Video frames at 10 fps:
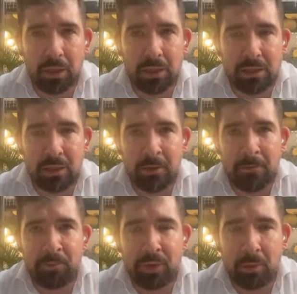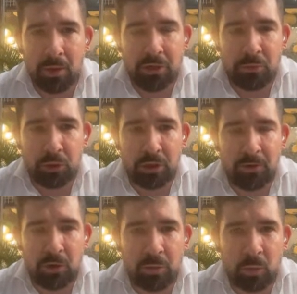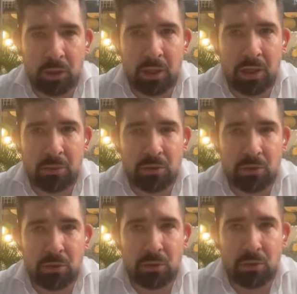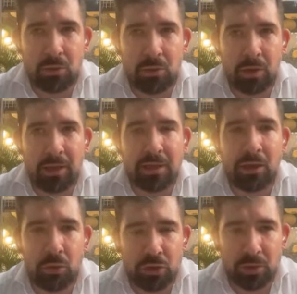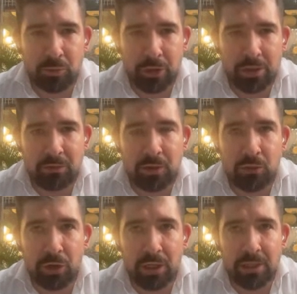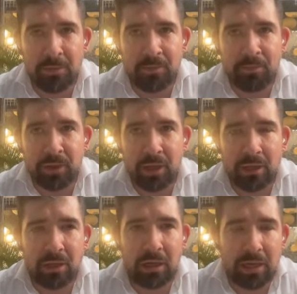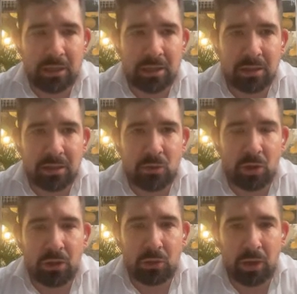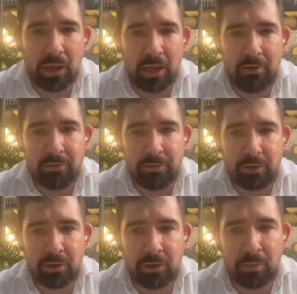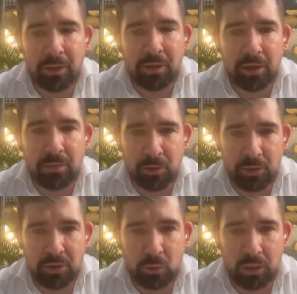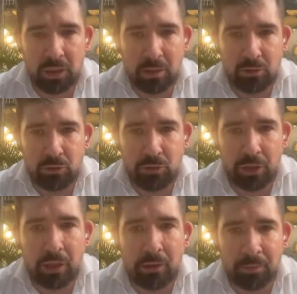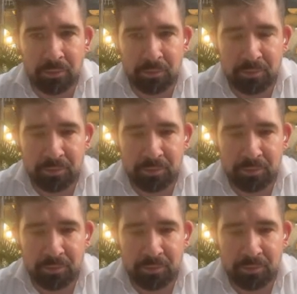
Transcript: compliance, much more developed when it comes to execution price of the trade, and the client is going to have a better experience when it comes to trading.